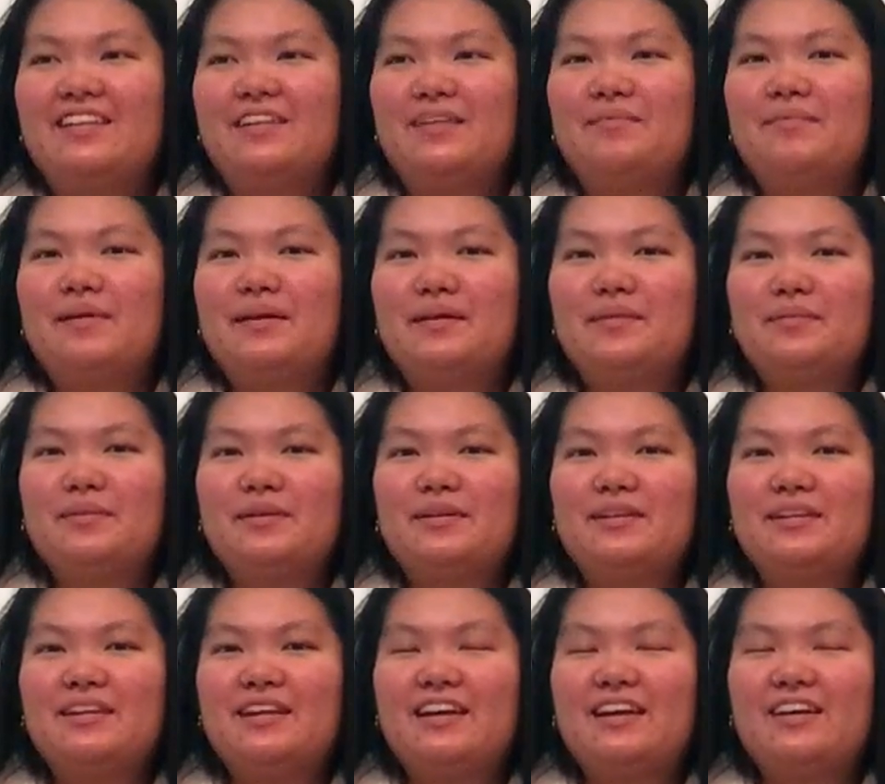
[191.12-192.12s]
The best
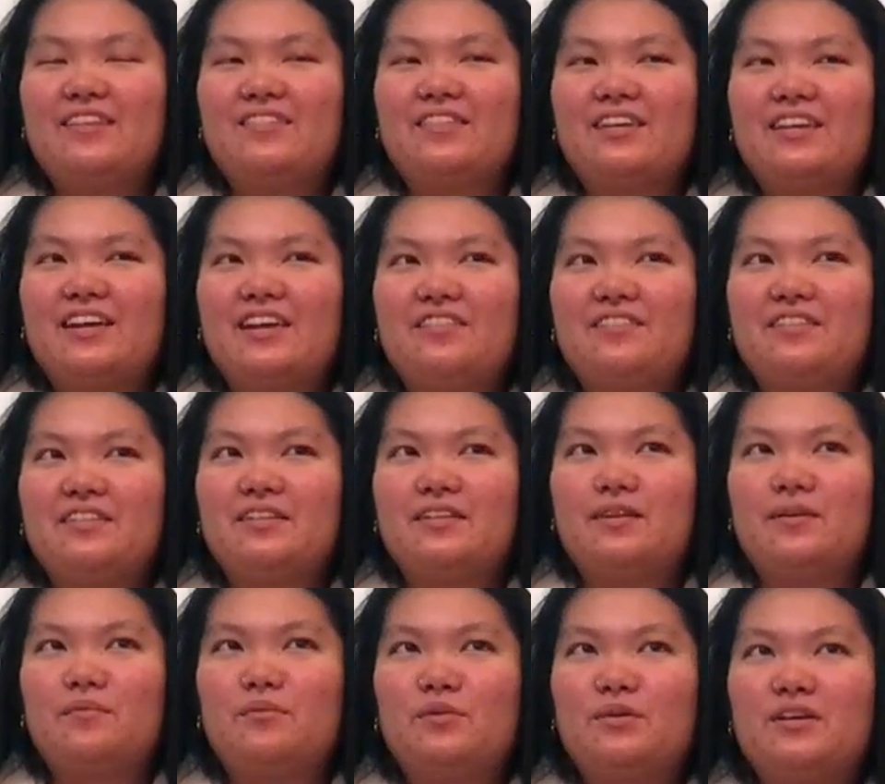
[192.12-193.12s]
present I ever gave to
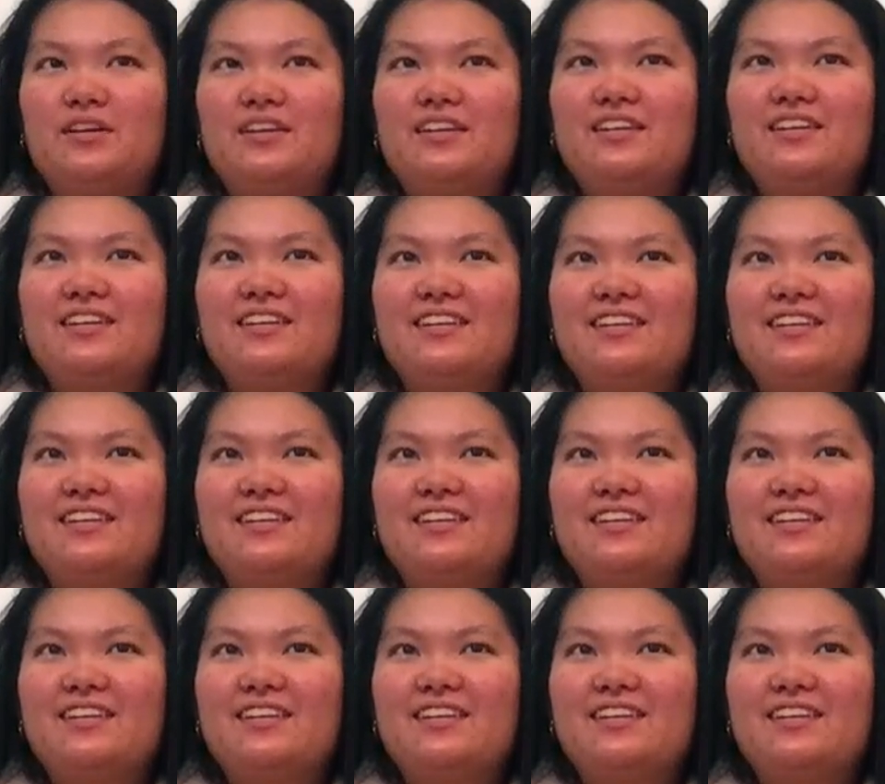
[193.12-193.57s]
someone.